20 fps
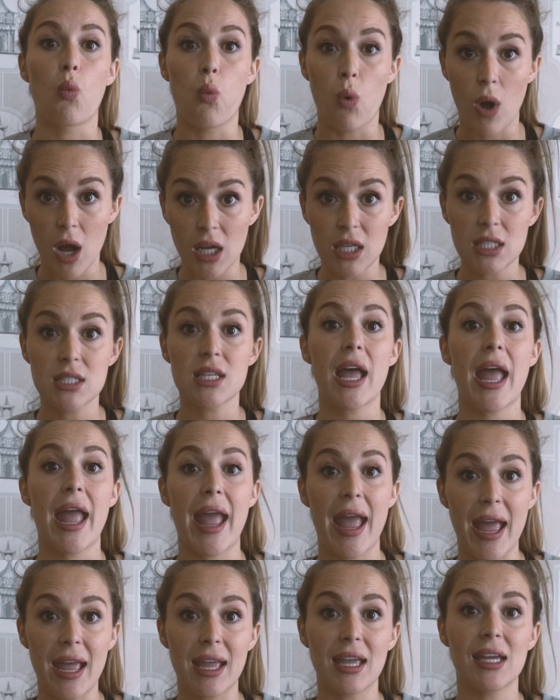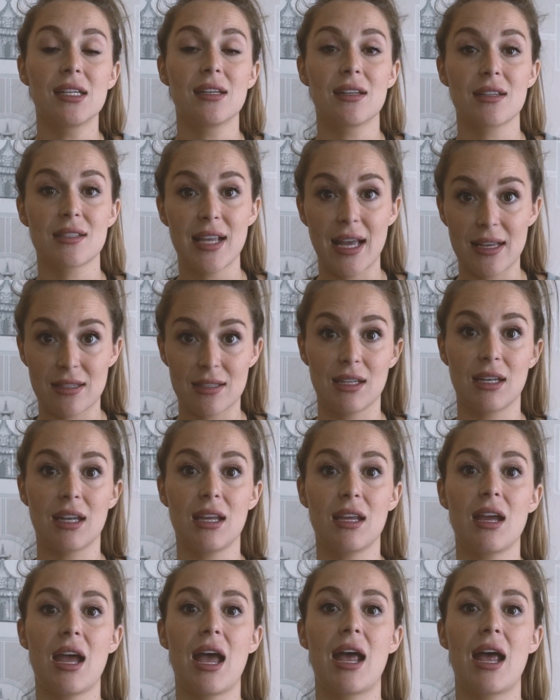was a necessity.